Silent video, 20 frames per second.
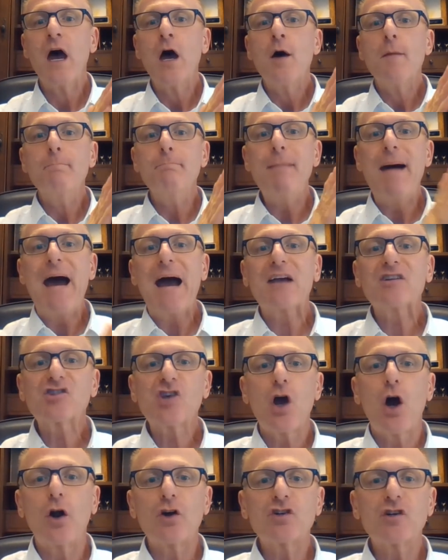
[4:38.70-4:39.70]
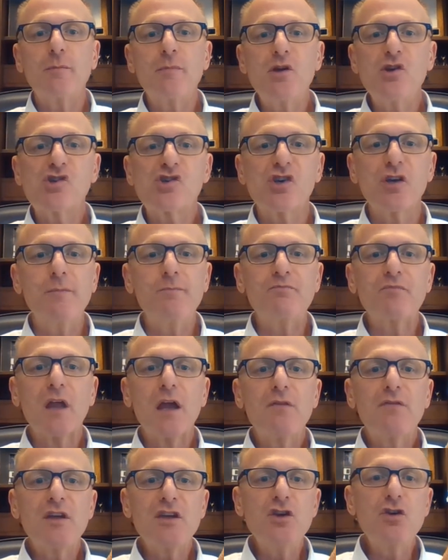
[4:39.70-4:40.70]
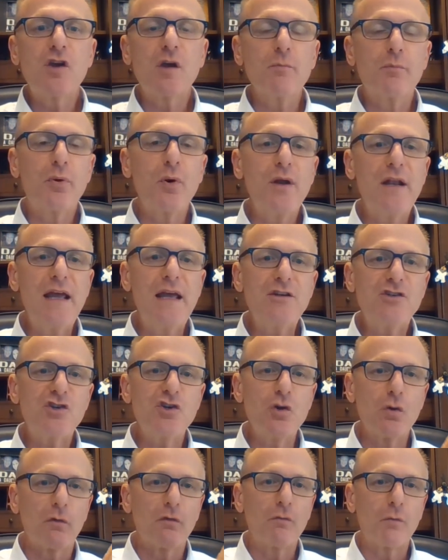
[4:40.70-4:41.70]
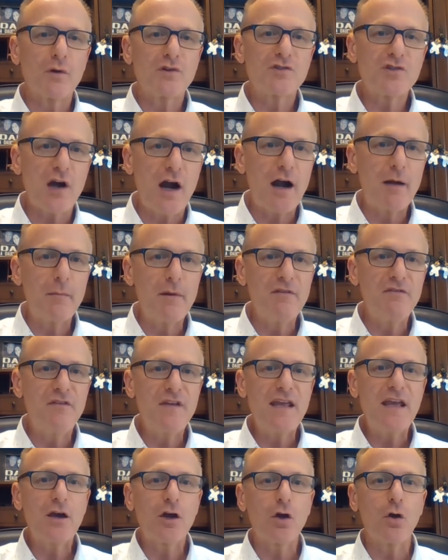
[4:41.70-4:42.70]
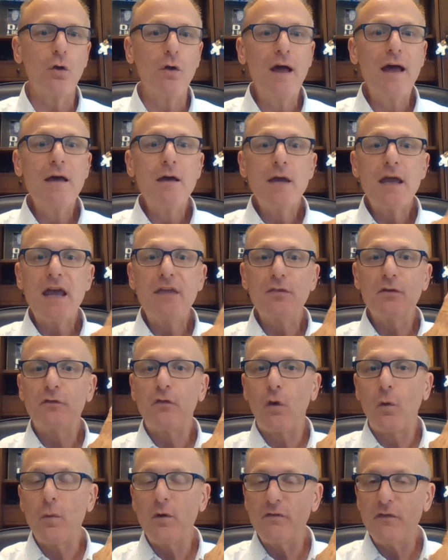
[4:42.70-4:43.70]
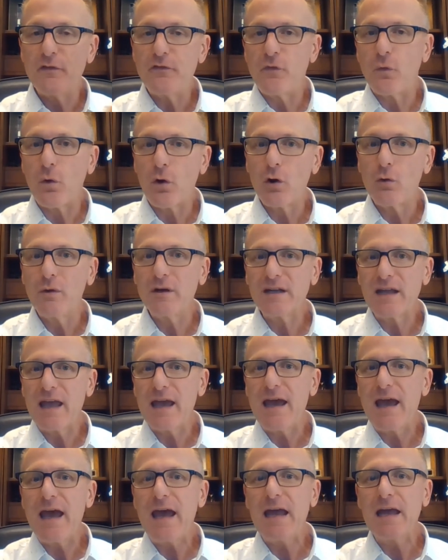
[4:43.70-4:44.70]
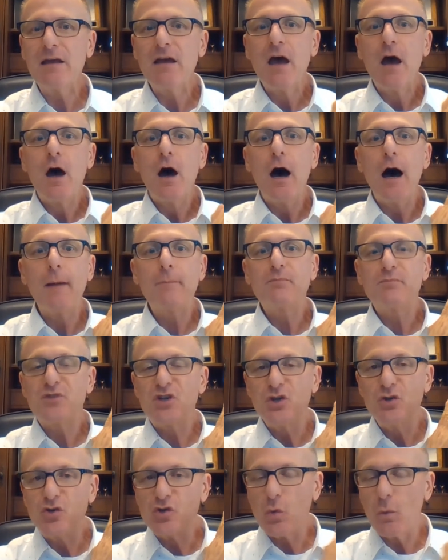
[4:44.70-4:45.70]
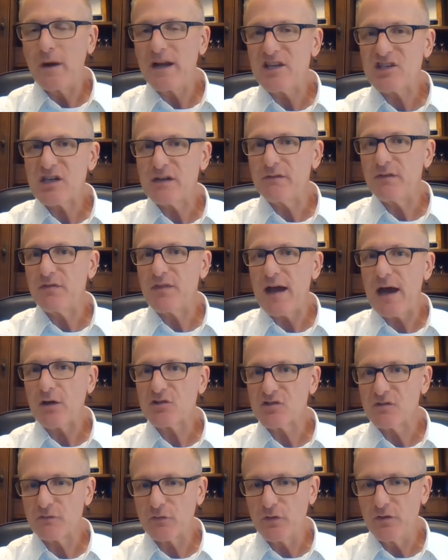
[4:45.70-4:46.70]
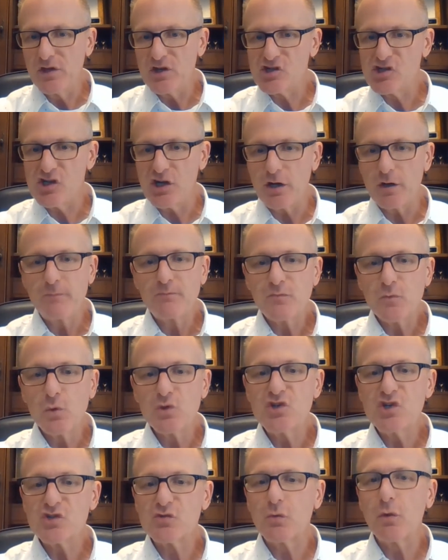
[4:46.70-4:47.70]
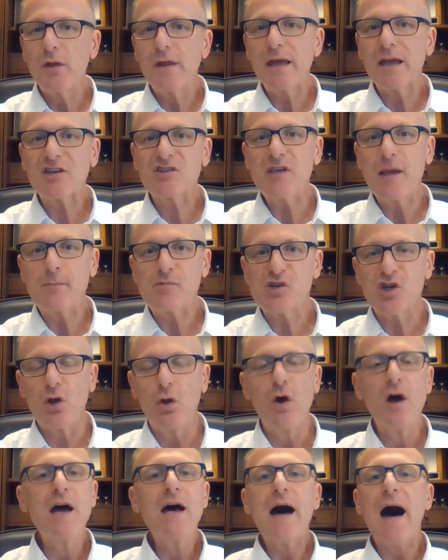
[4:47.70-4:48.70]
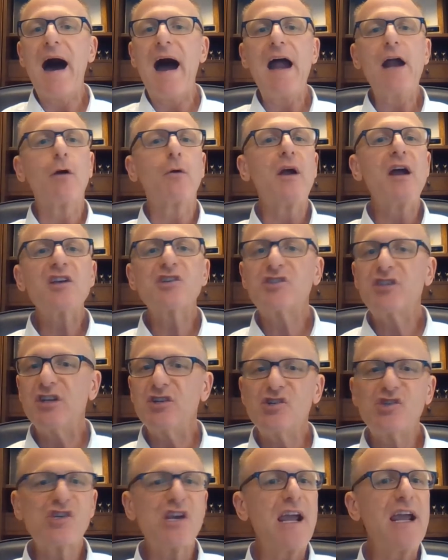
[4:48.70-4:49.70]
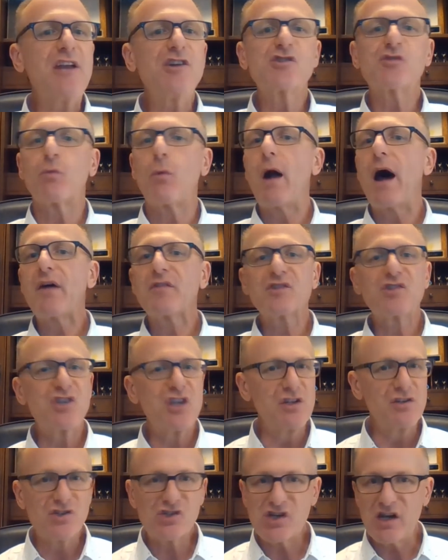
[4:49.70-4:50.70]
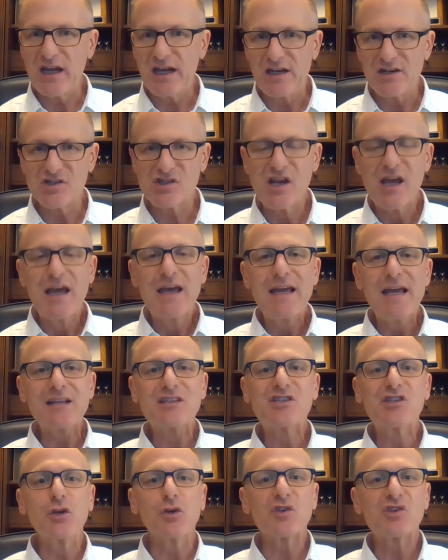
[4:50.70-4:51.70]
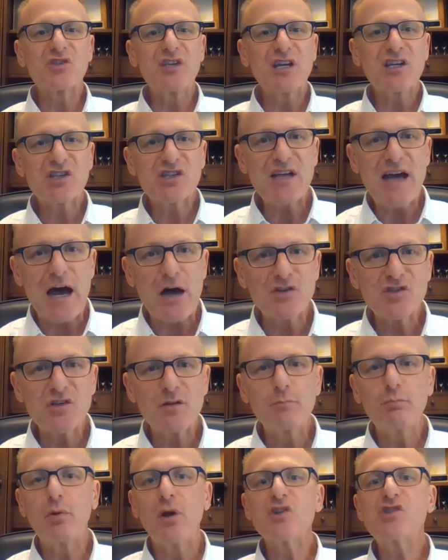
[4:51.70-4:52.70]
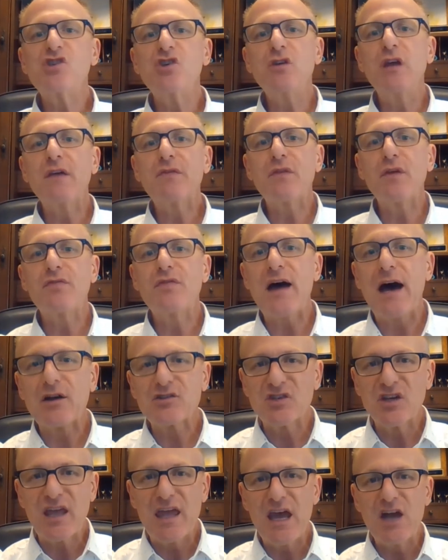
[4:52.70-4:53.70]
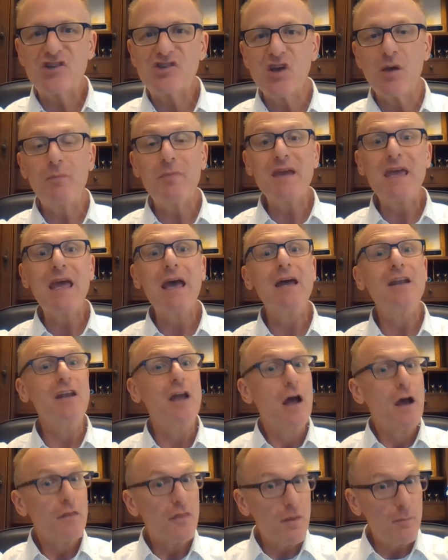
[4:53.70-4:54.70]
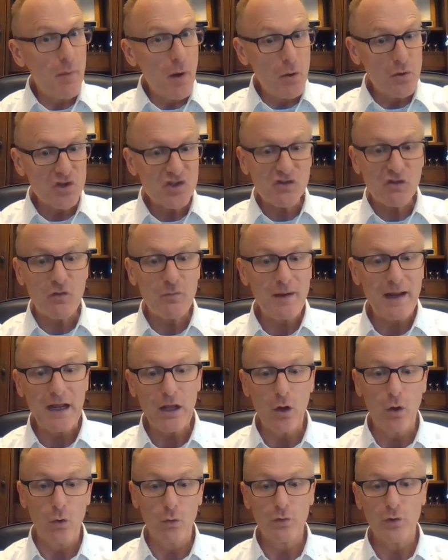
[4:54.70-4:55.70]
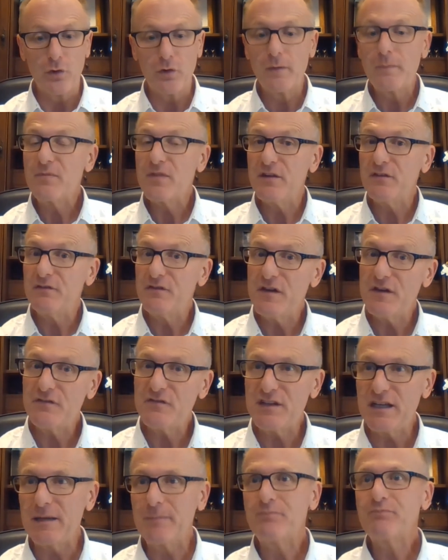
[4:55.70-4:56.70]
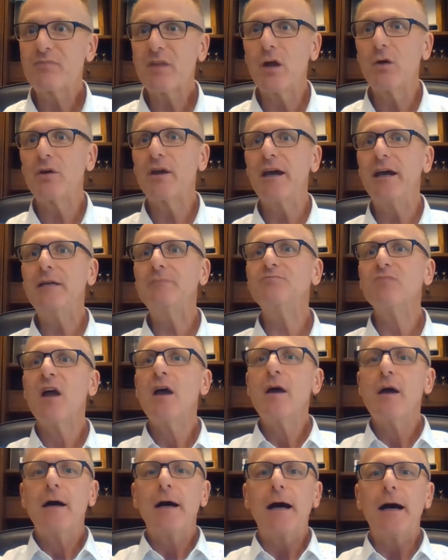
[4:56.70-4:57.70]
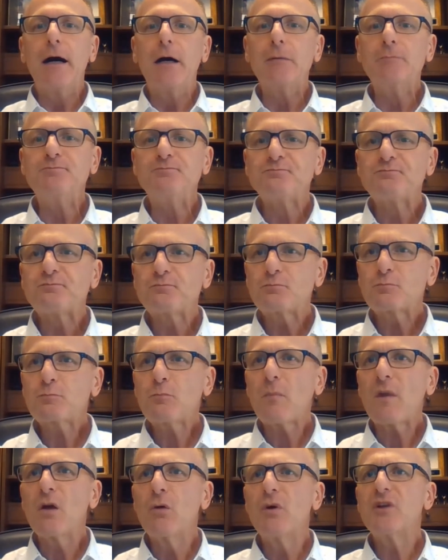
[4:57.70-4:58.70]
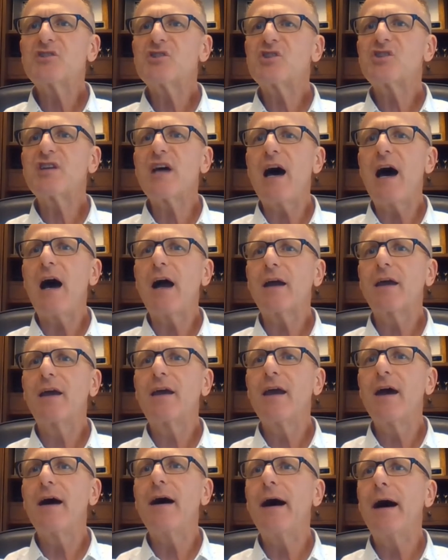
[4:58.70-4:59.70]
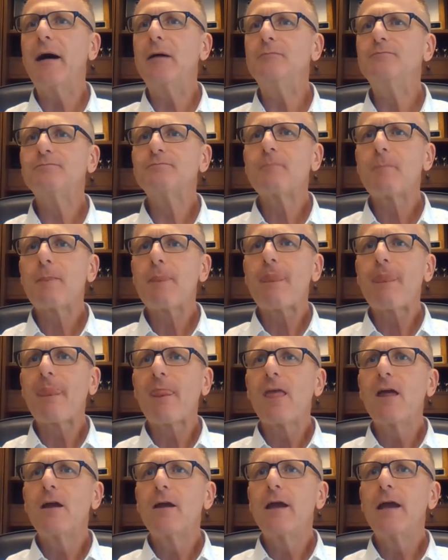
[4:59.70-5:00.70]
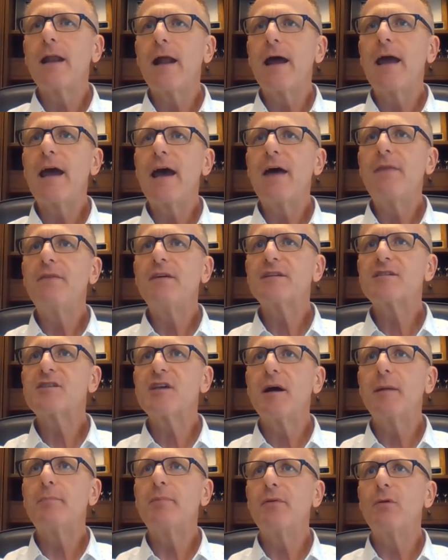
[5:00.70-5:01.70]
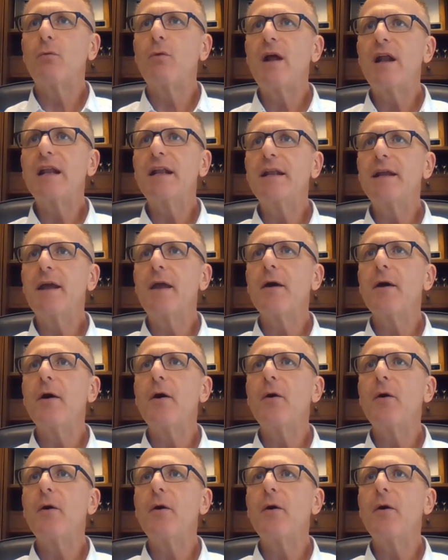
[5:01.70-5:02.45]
max contribution that you can put into your retirement vehicle in the form of a 401k up to $27,000 for this year, which is really exceptional. IRAs didn't change, Roths didn't change. It's still $6,000 plus you get the $1,000 catch-up again, the bonus for being older than 50. Okay. Let's talk, and I had this up and ready to go